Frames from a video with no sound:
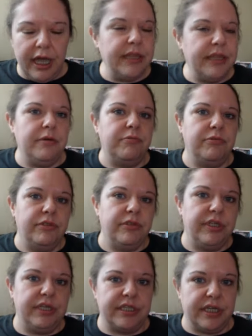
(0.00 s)
And then we'll
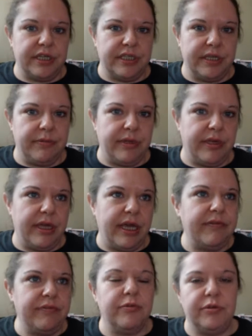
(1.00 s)
do the exact same thing
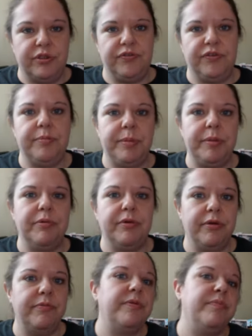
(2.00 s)
afterwards for the people
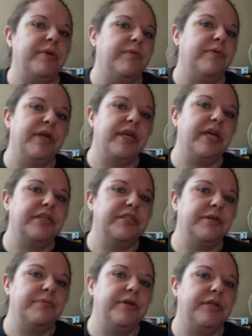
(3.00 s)
that we may want to catch
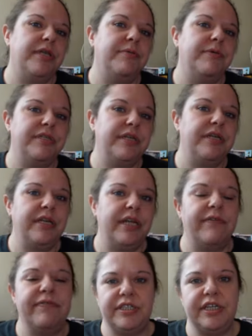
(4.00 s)
up with that we didn't
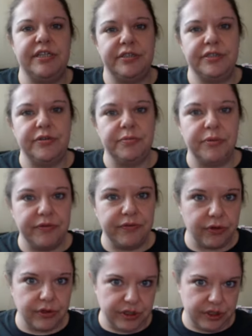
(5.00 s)
have a chance to
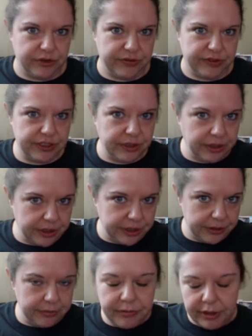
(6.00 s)
before the service
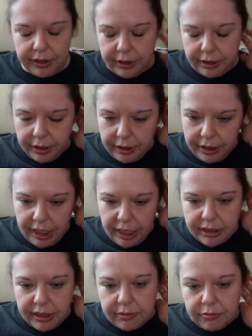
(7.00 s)
started.
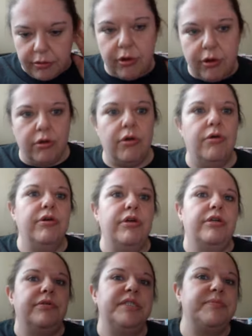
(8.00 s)
And then we'll go on
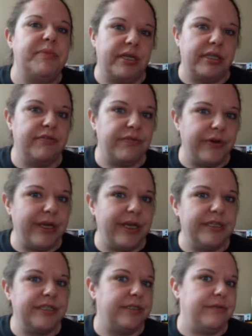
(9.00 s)
our respective
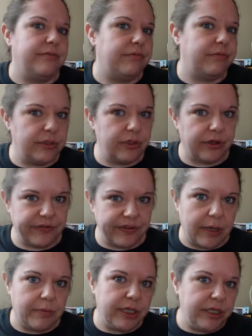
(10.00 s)
ways and to our
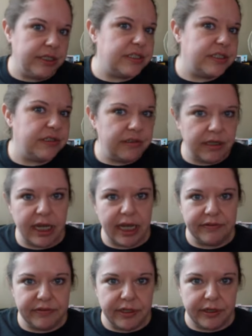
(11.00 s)
families and
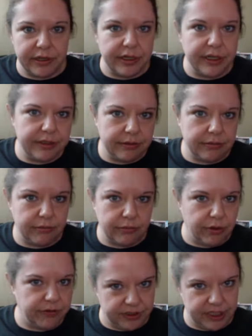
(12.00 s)
have dinner to
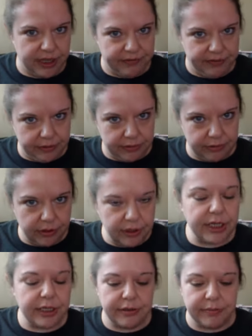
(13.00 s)
whoever's
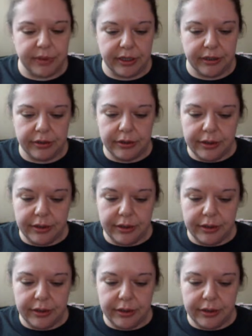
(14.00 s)
cooking the meal.